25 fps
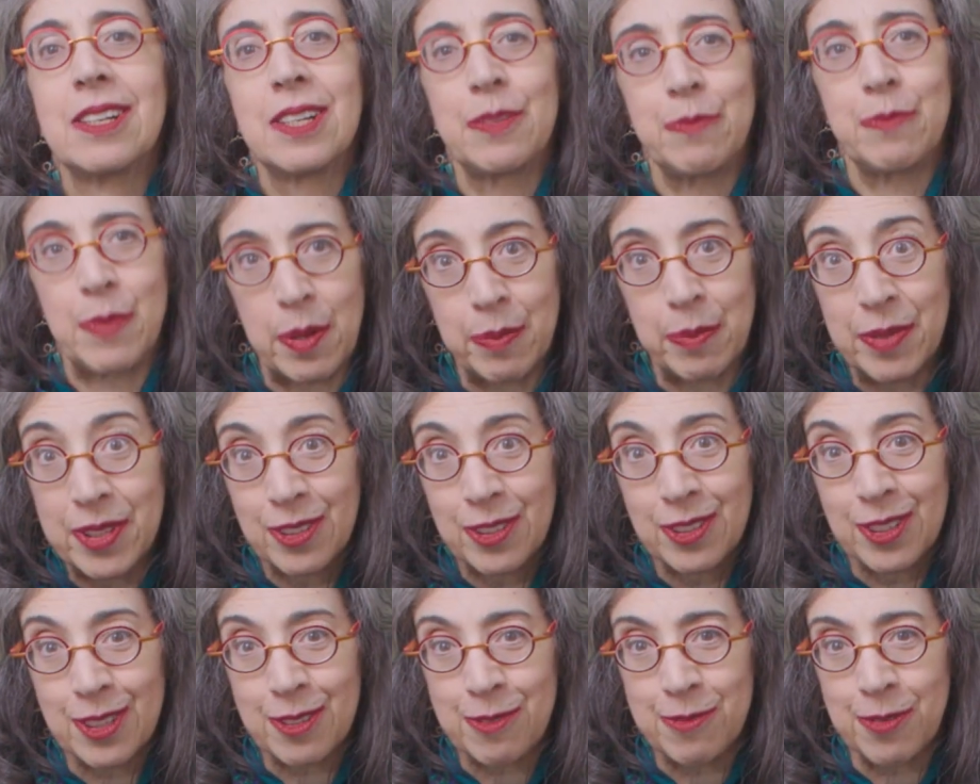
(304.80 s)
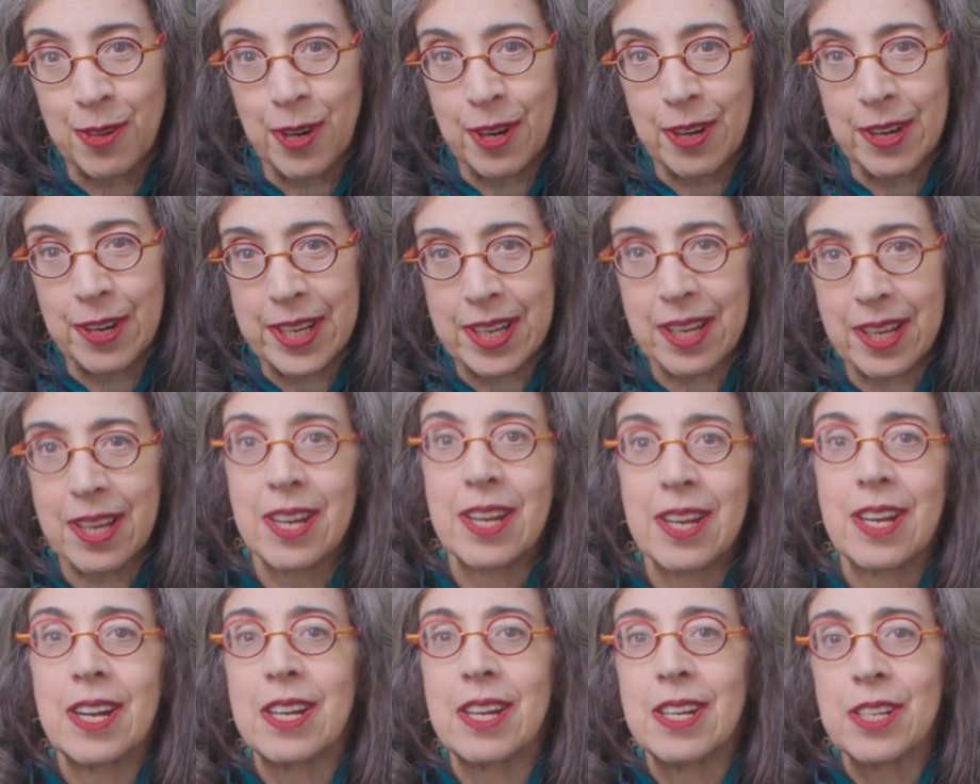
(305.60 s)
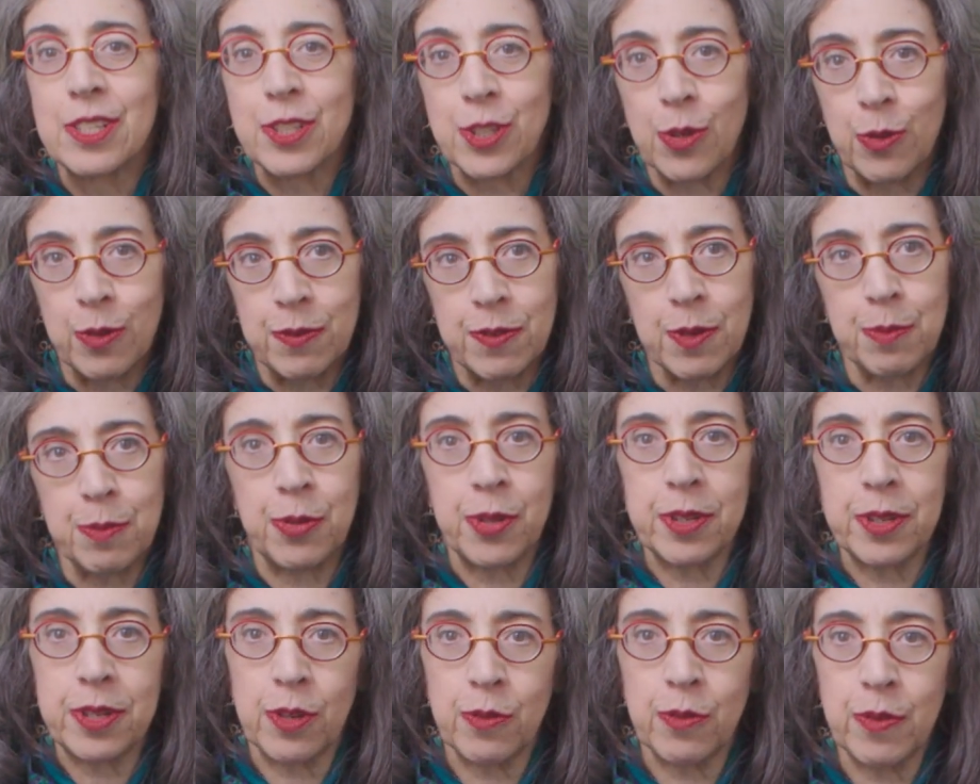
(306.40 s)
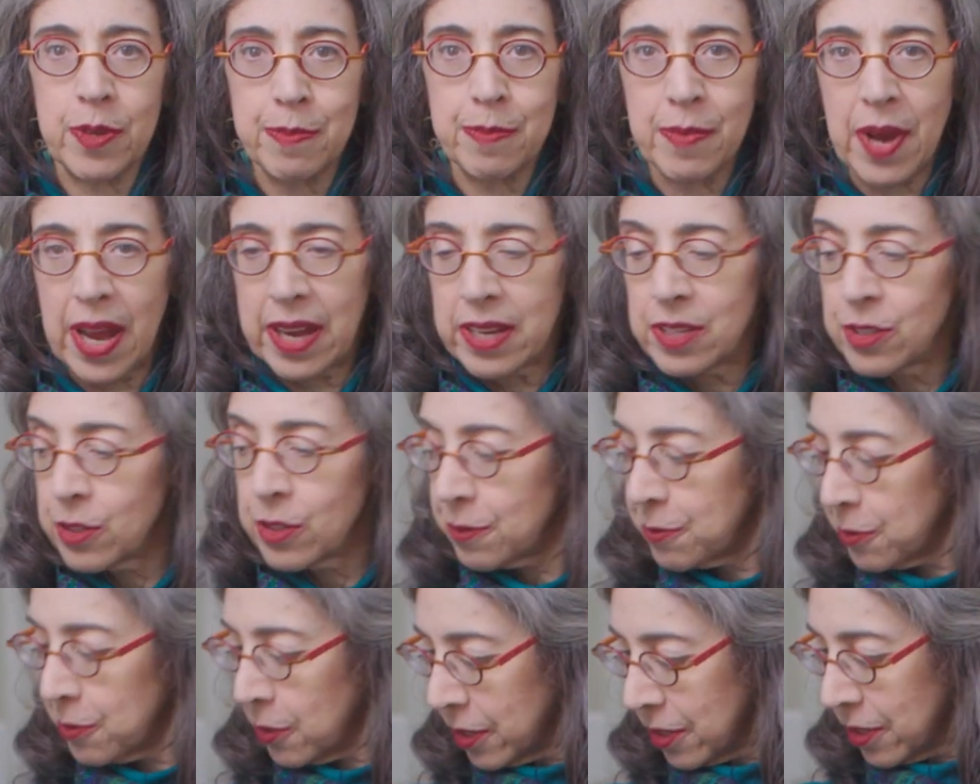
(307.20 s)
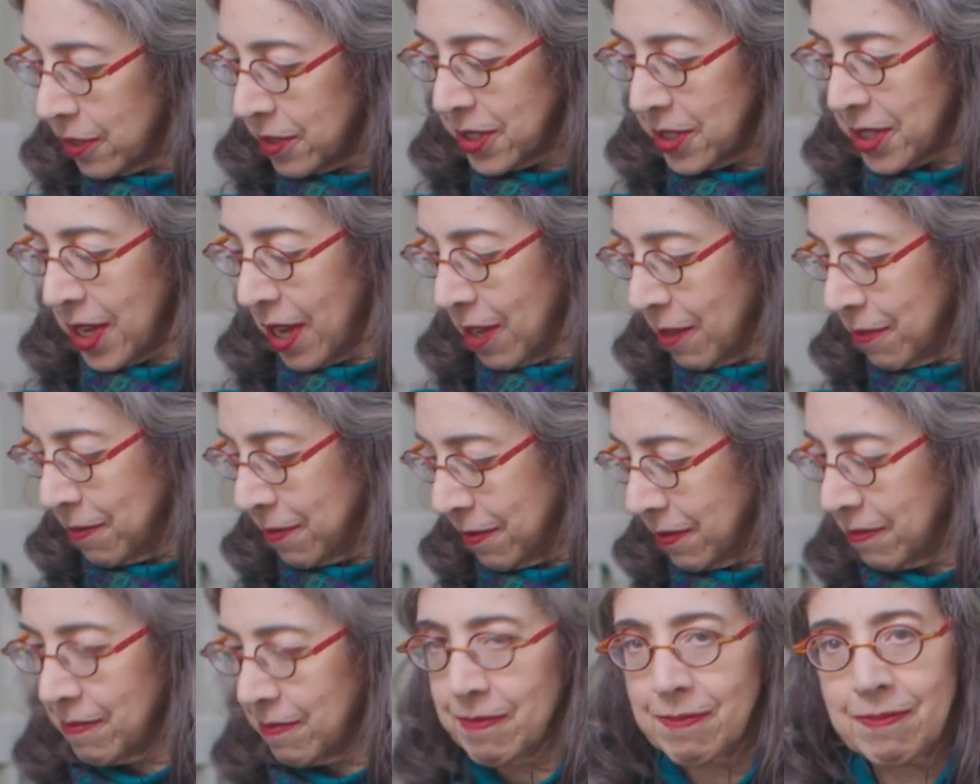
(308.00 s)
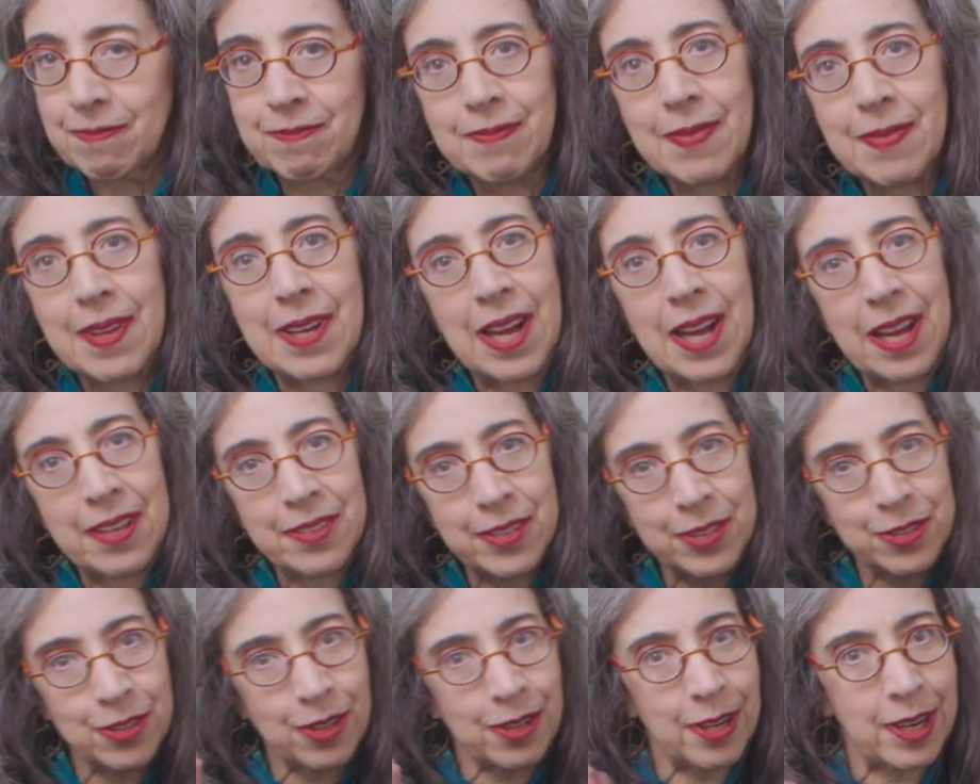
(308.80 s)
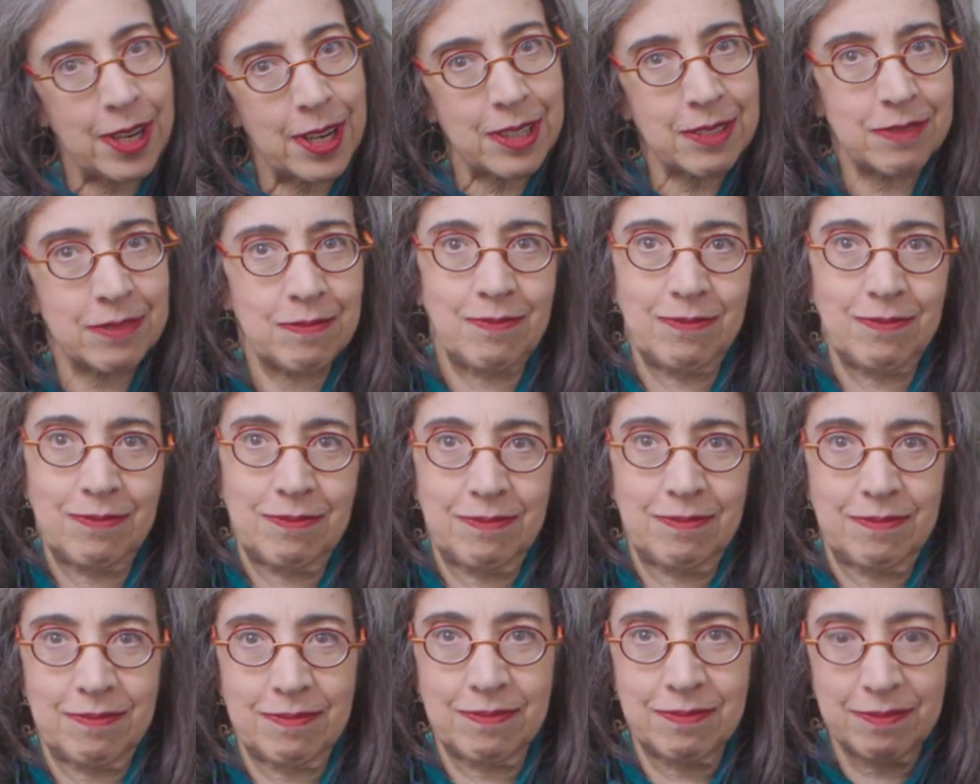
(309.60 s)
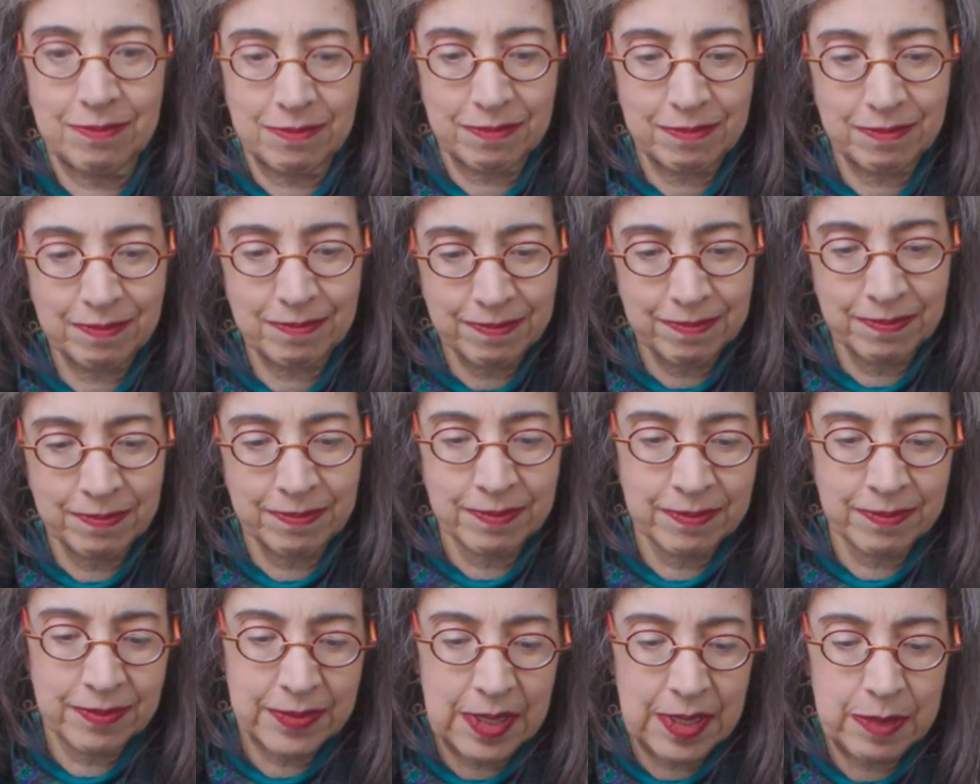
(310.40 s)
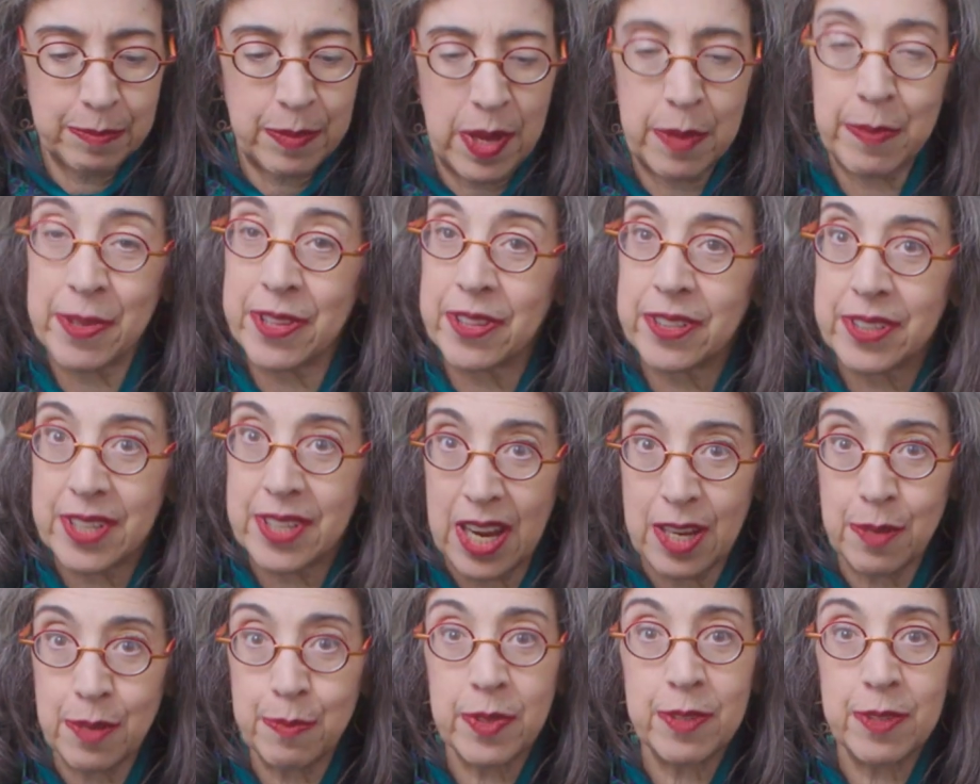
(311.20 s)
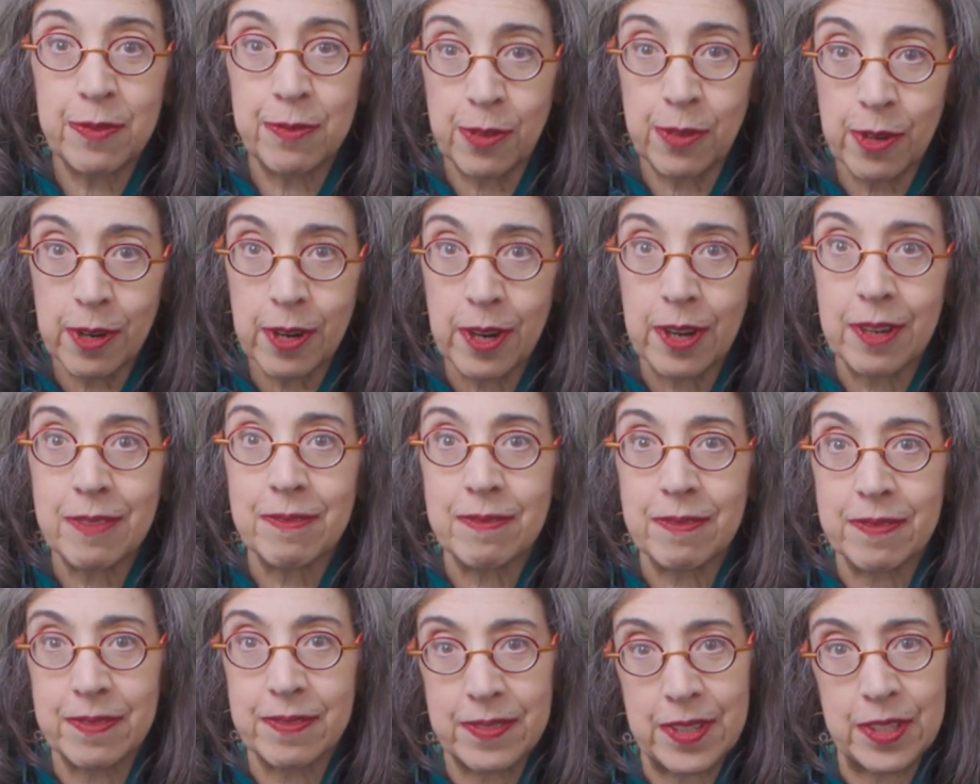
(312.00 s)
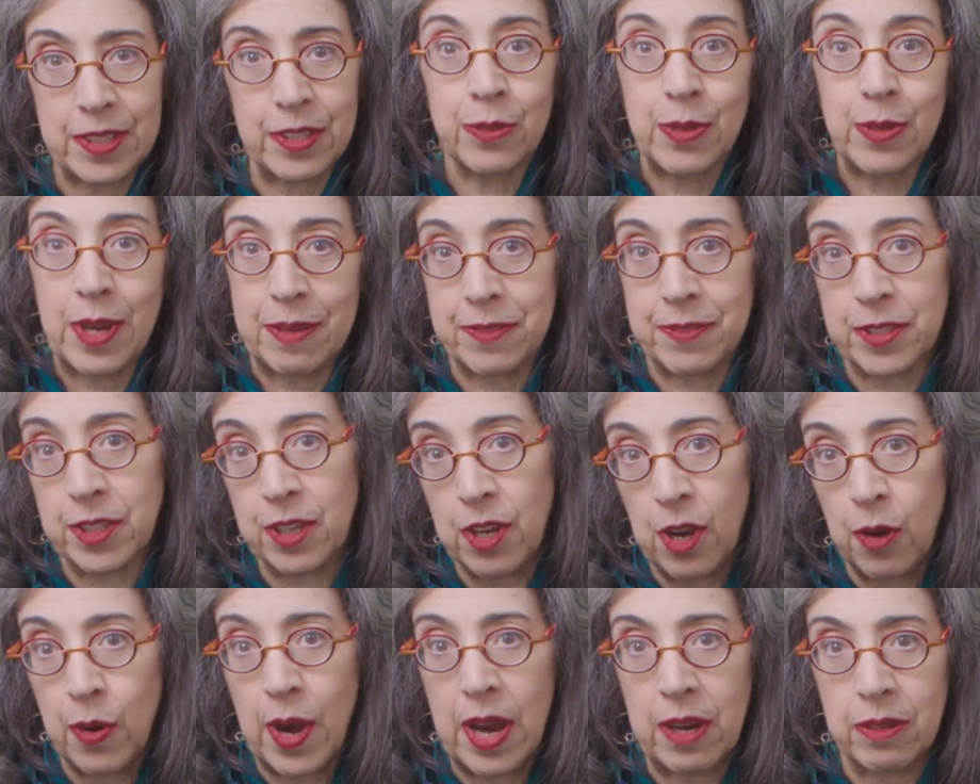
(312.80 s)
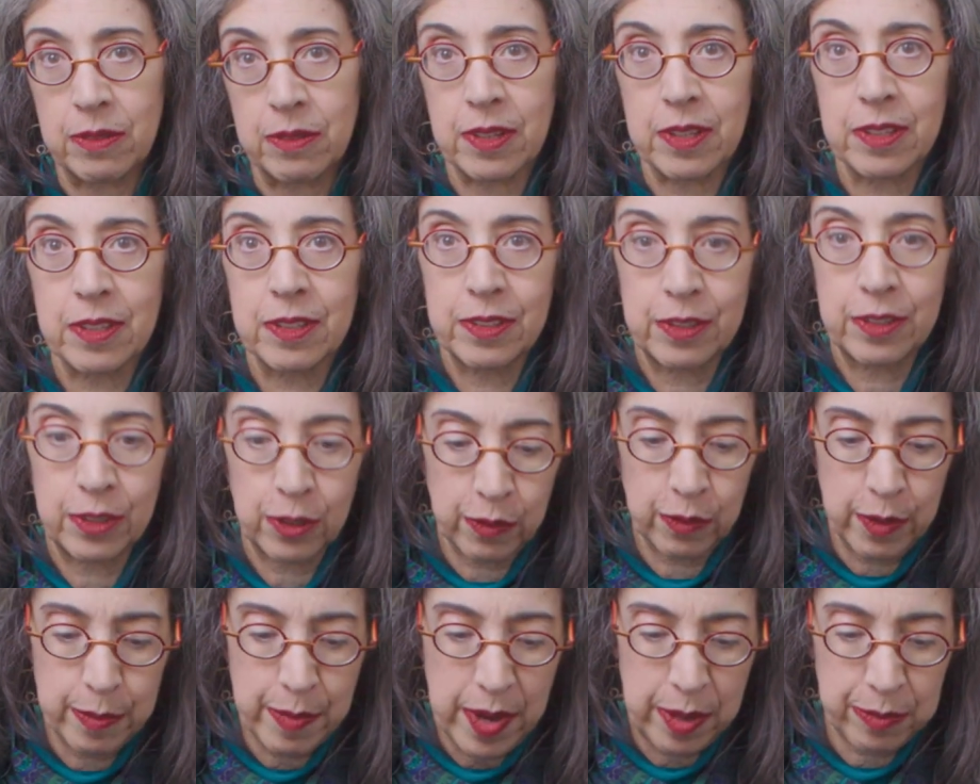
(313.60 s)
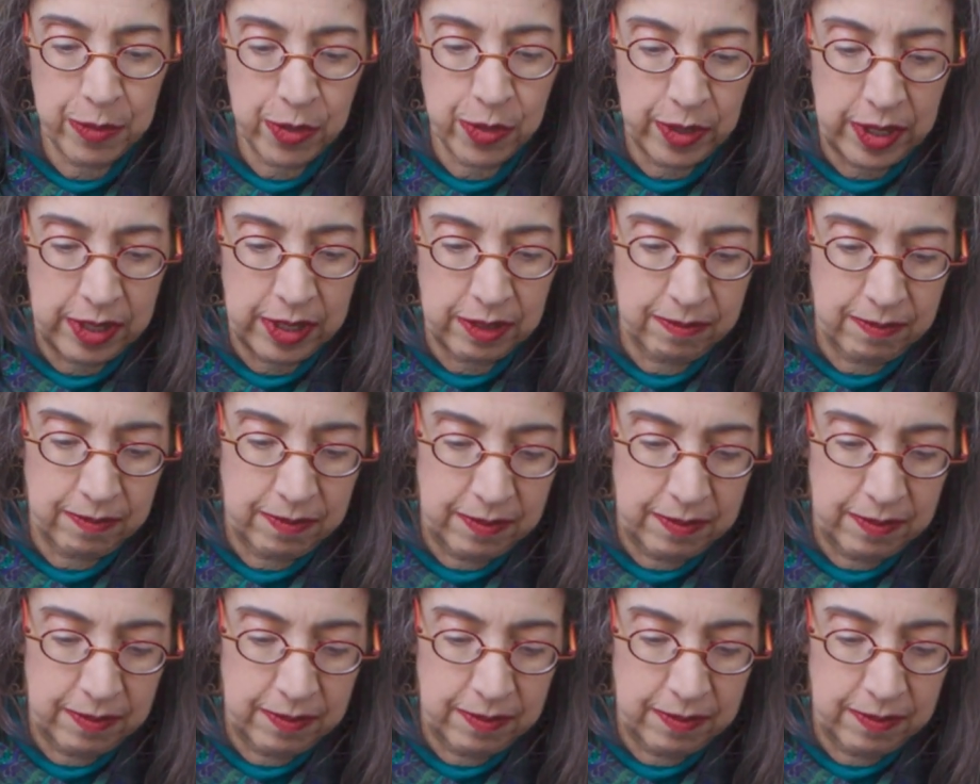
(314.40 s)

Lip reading: maybe look for it. So if you put a reminder for yourself on the door, maybe the night before that you have to go out, you'll remember it.